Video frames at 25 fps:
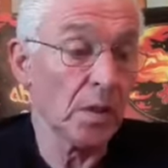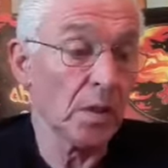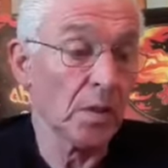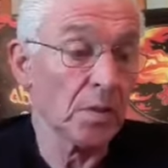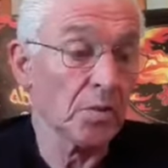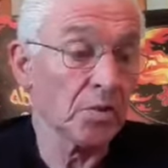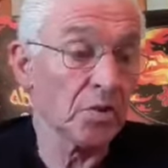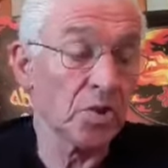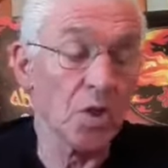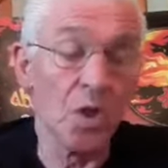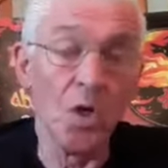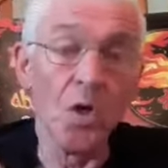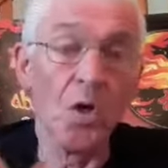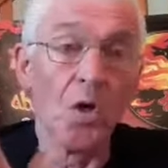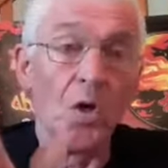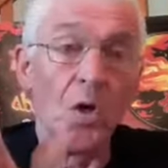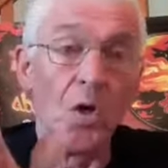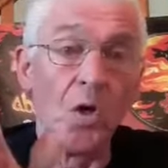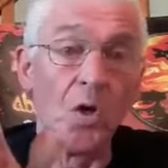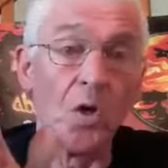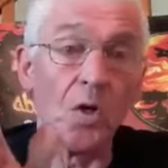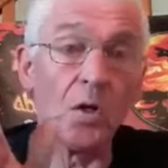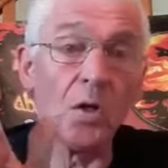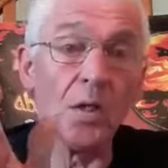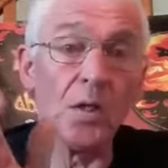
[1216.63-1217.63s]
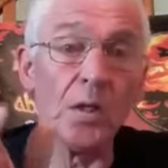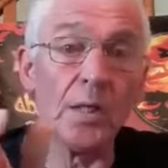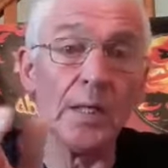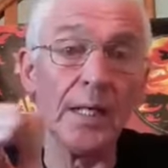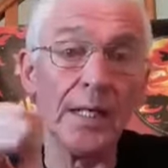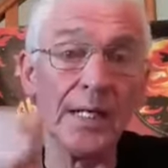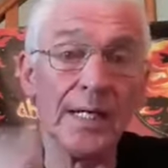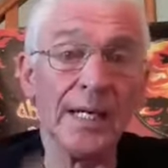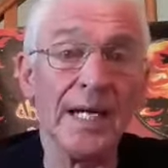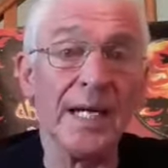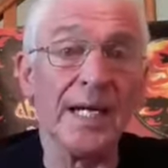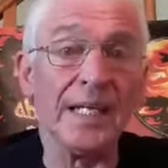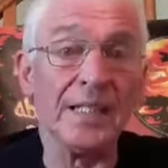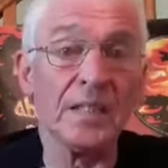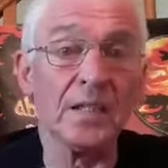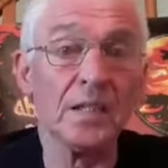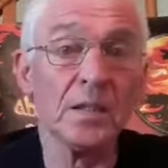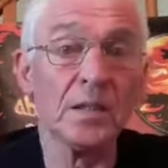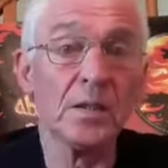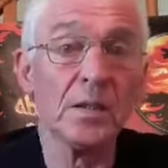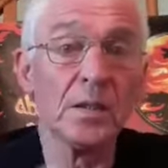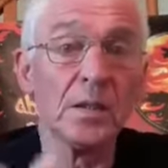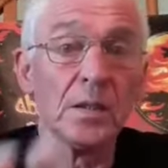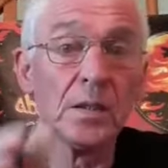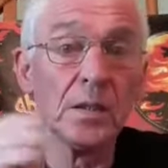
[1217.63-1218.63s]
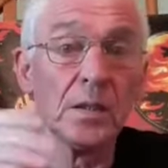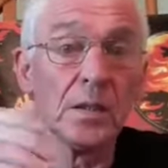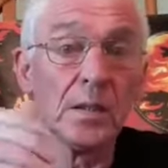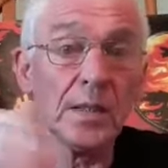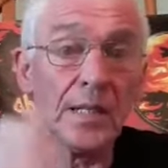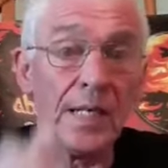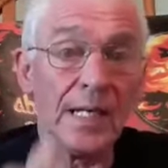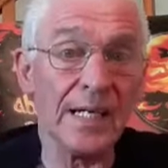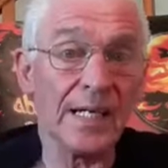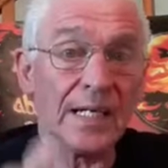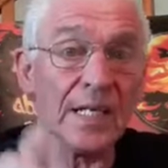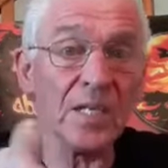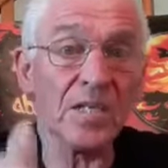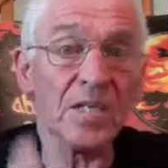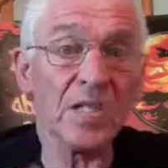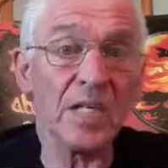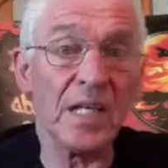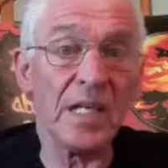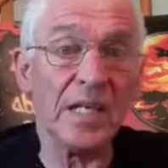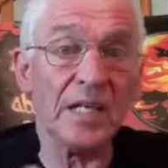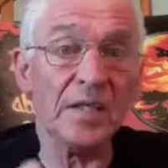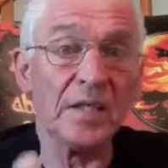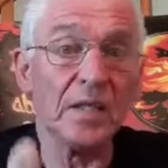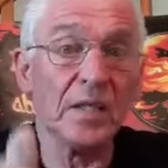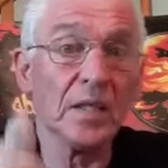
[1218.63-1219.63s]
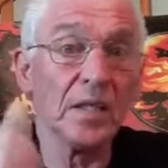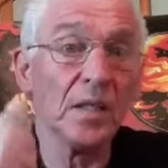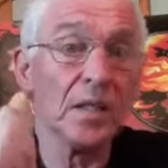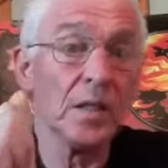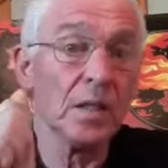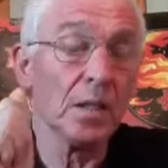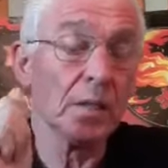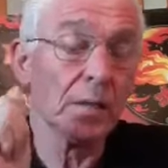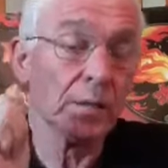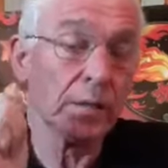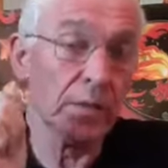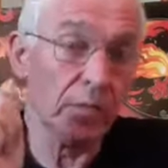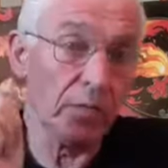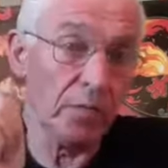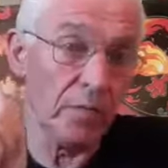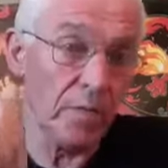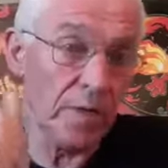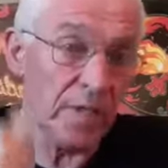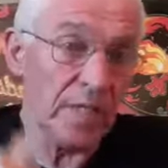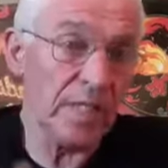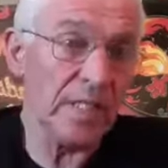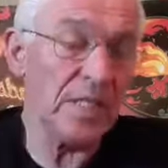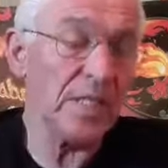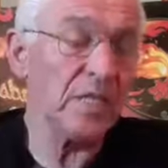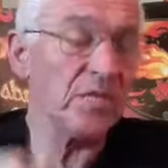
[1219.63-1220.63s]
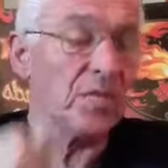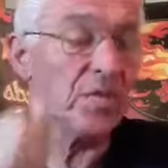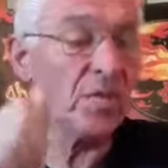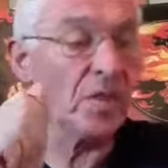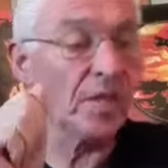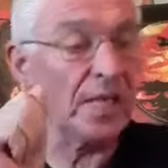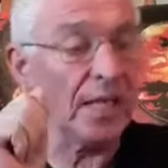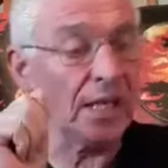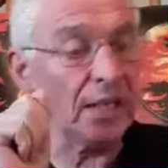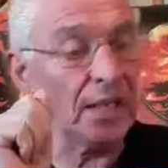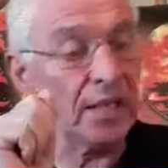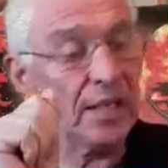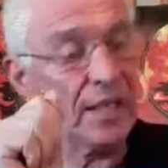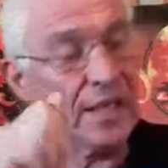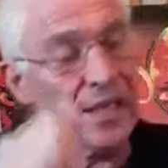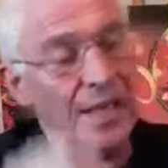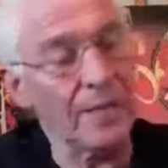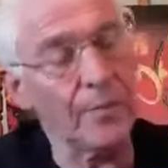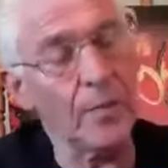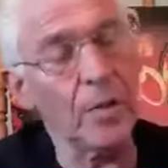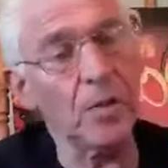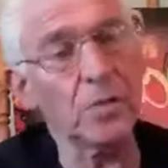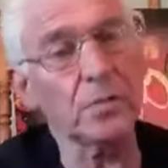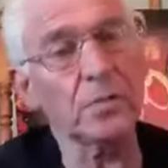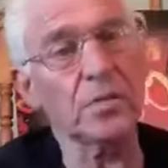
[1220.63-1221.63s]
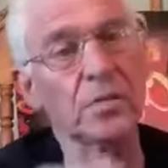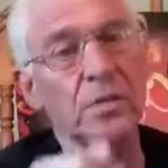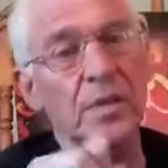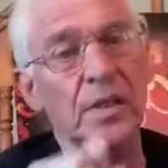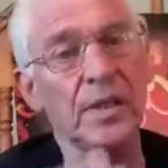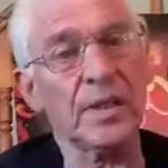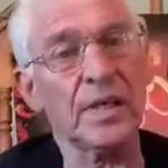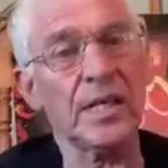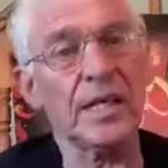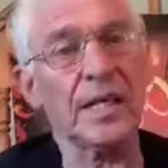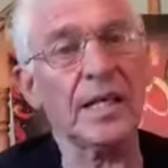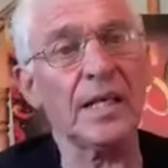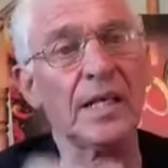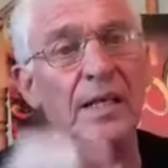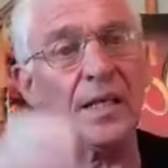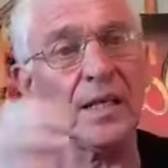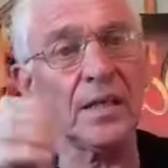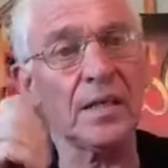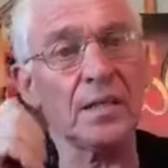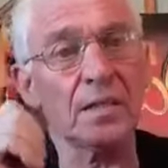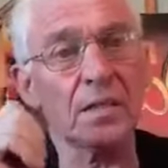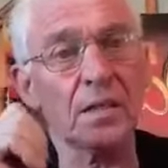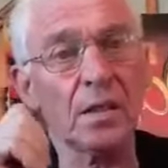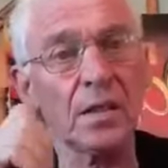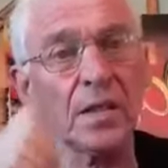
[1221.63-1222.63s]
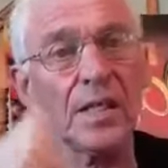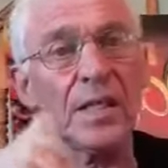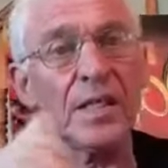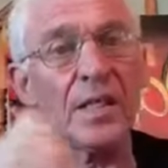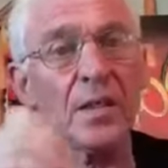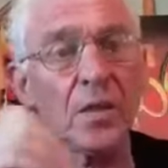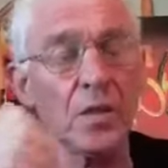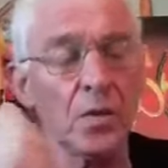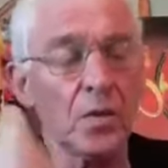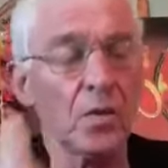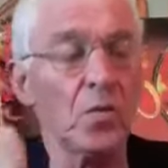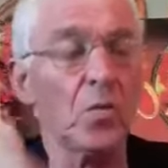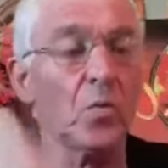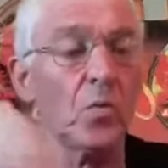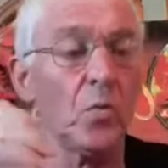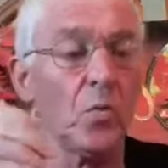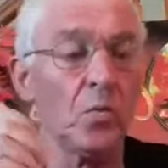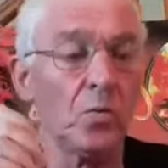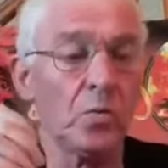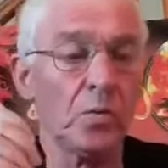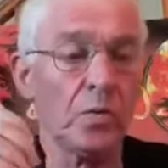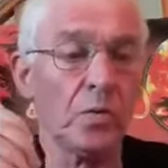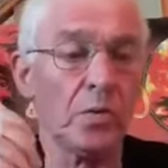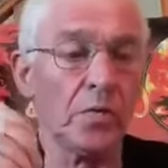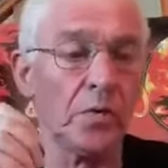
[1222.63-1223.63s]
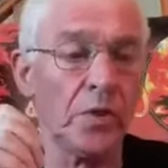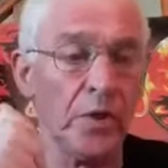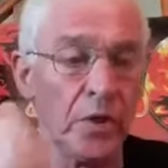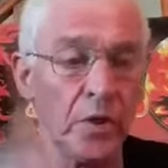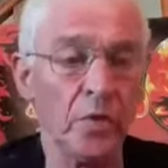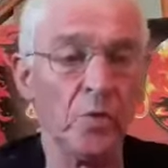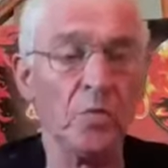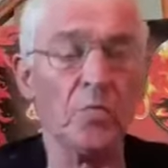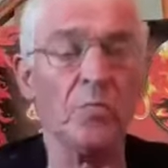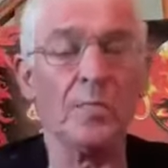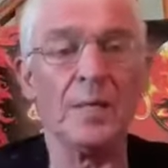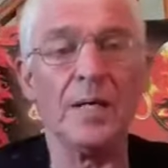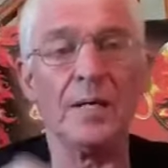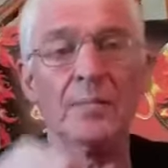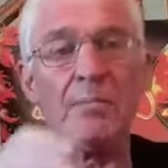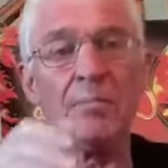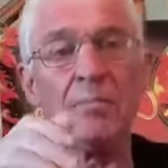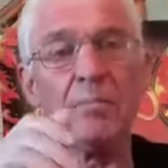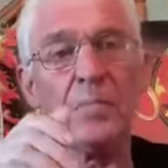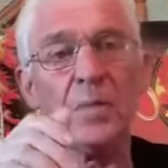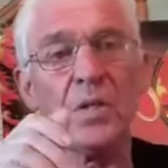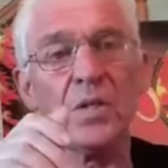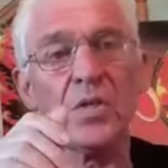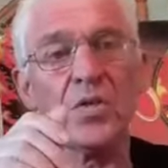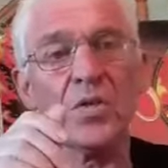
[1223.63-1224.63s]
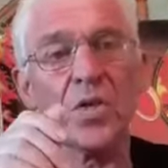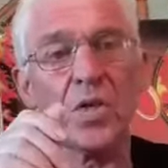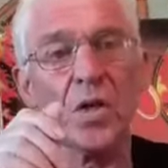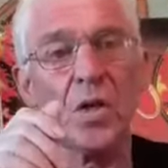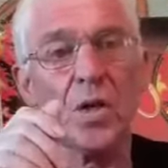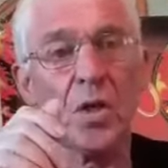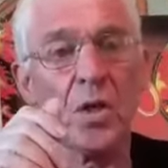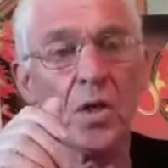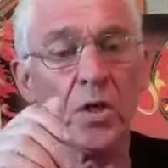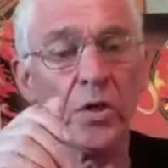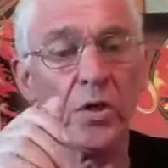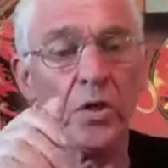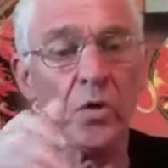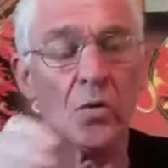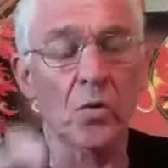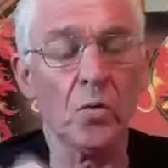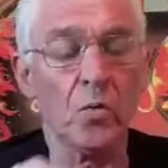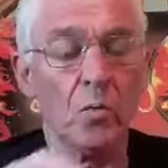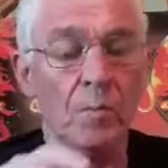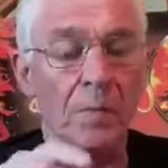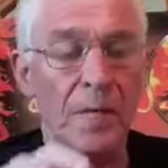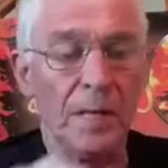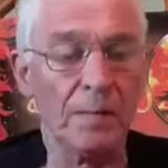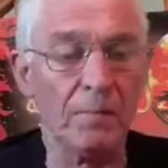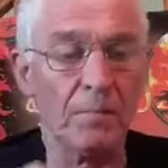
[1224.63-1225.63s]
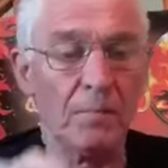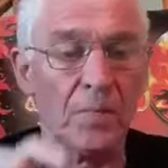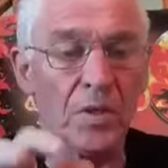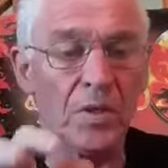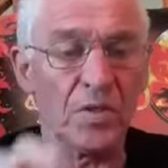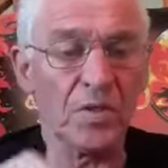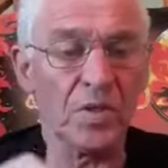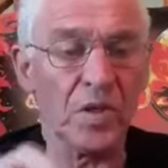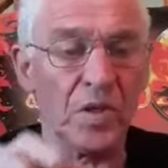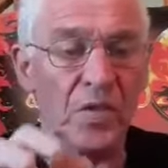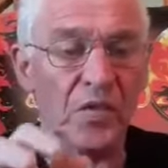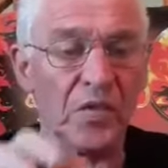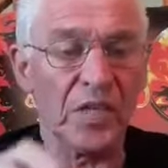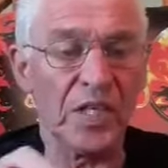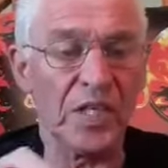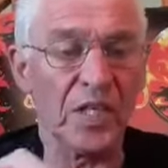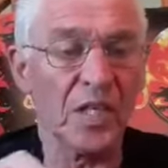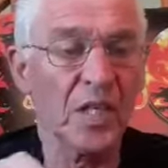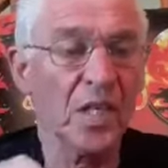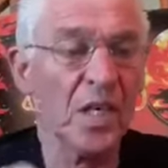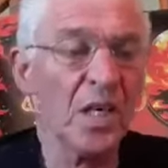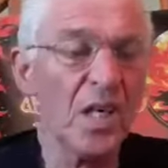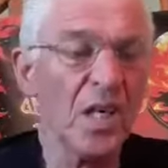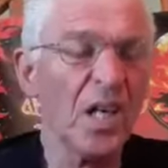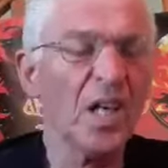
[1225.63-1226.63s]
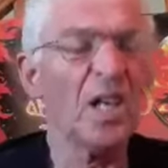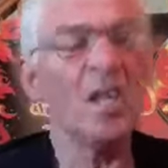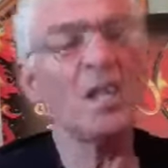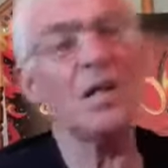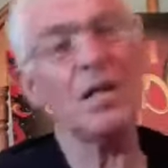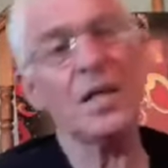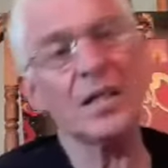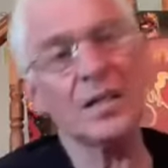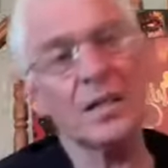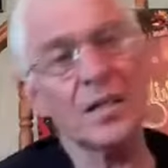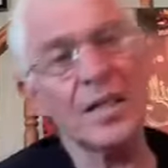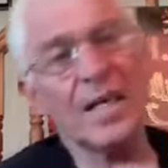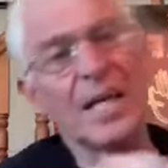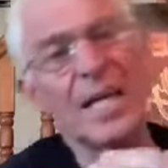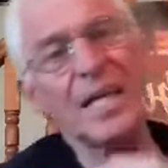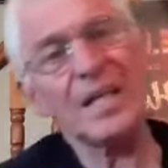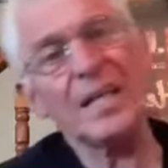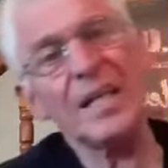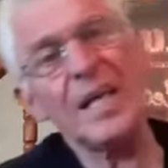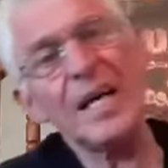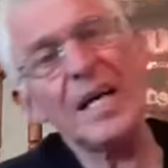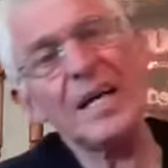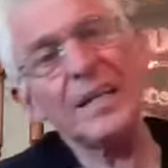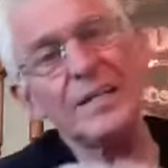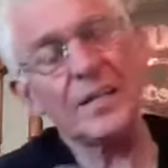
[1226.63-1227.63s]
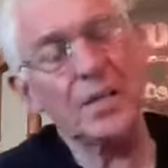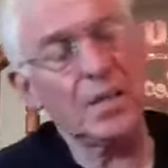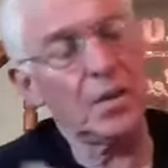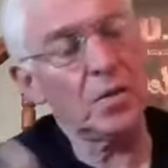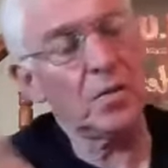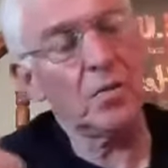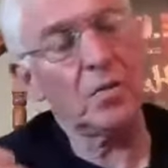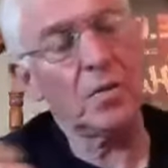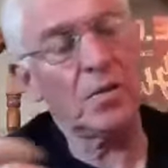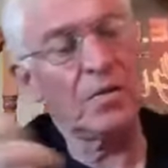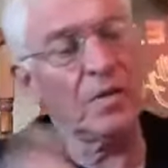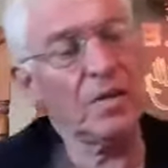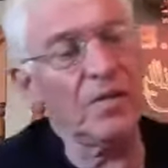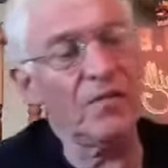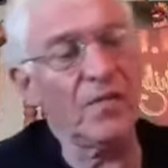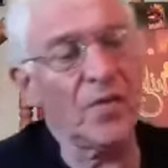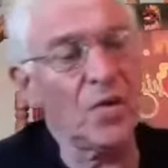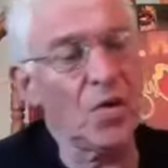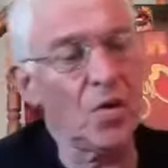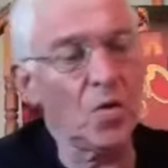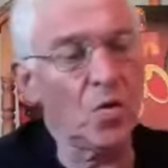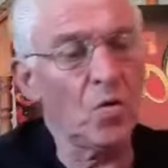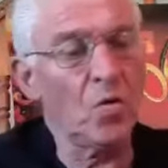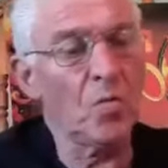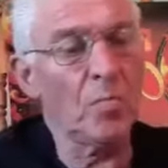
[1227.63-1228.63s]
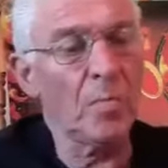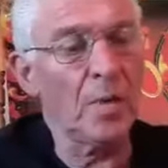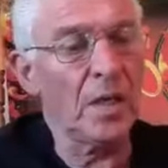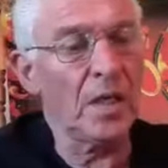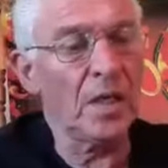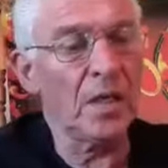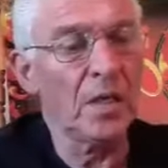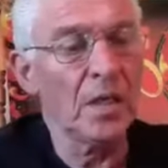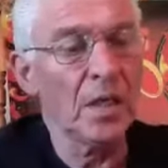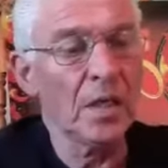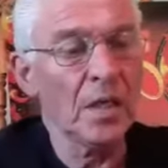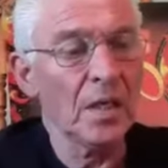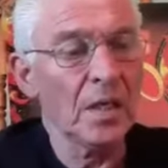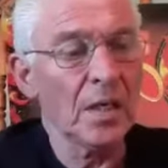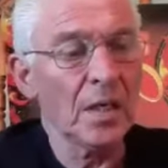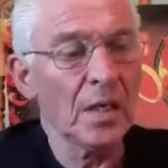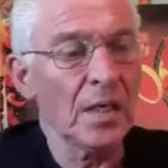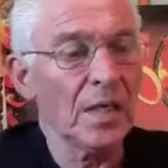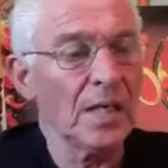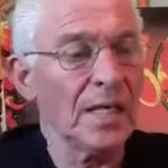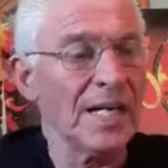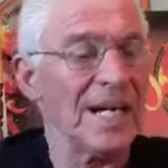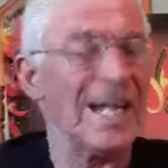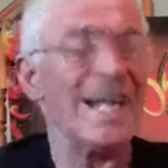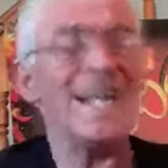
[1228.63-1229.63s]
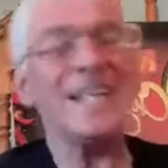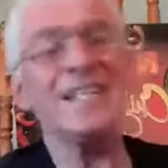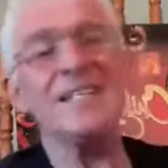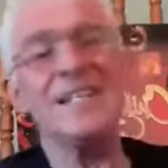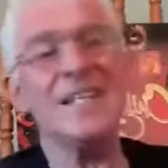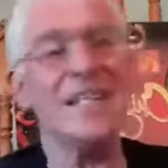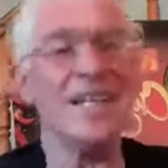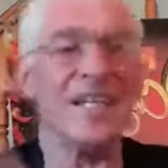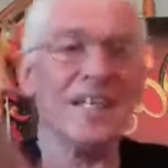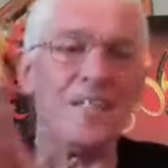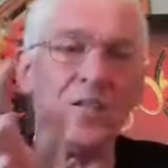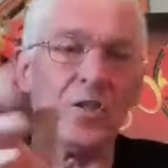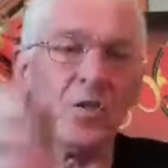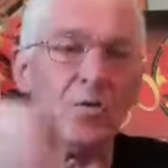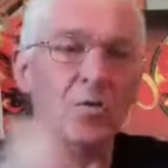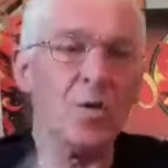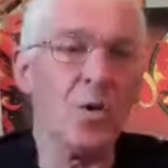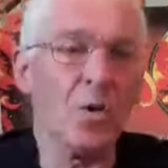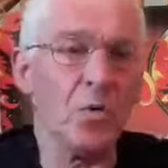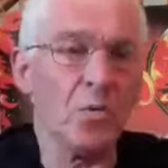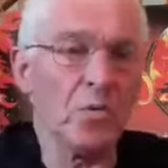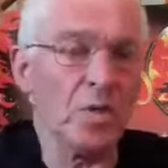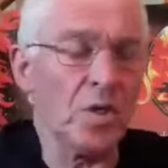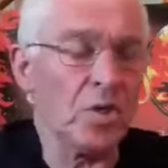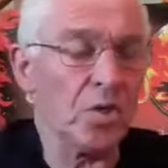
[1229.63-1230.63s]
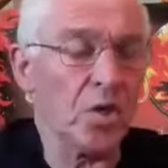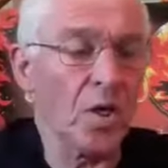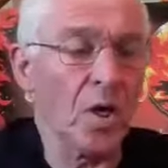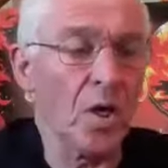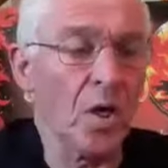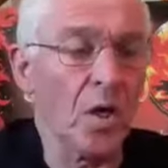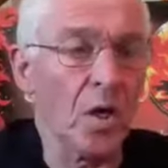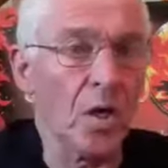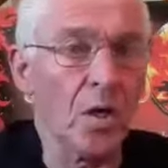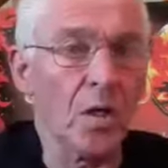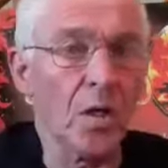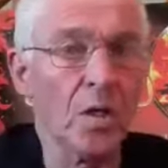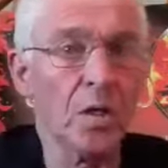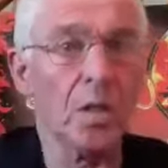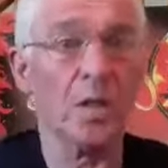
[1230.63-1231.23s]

So, again, like I said, the reason I came on tonight is to let you, new members, or you members that think, oh, I'd like to do a review, but I don't do all that's hot.